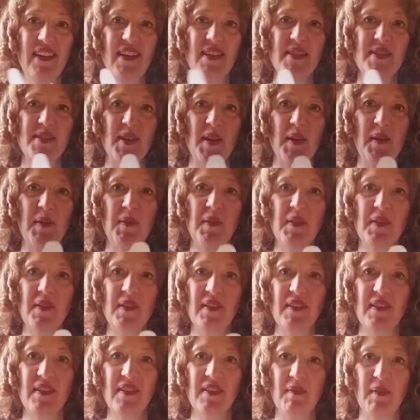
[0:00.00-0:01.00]
So
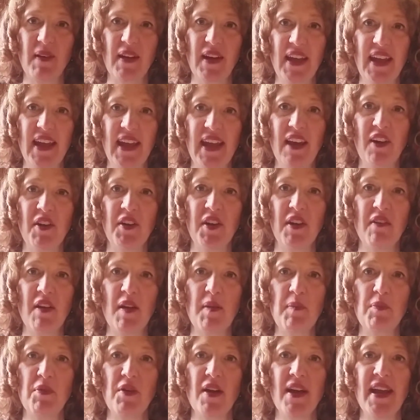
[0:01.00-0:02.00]
we're here on our
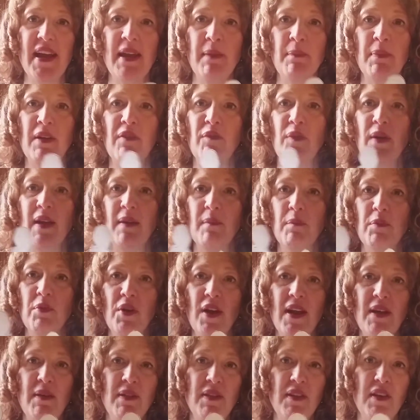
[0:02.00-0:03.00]
own praying, but if we can
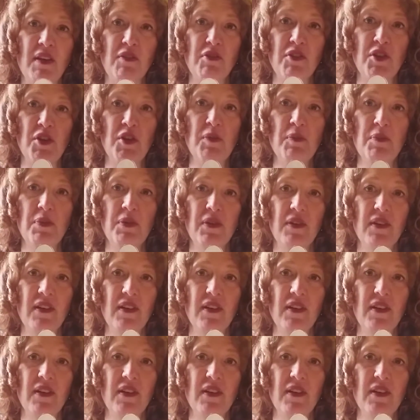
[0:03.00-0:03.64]
pray with a group,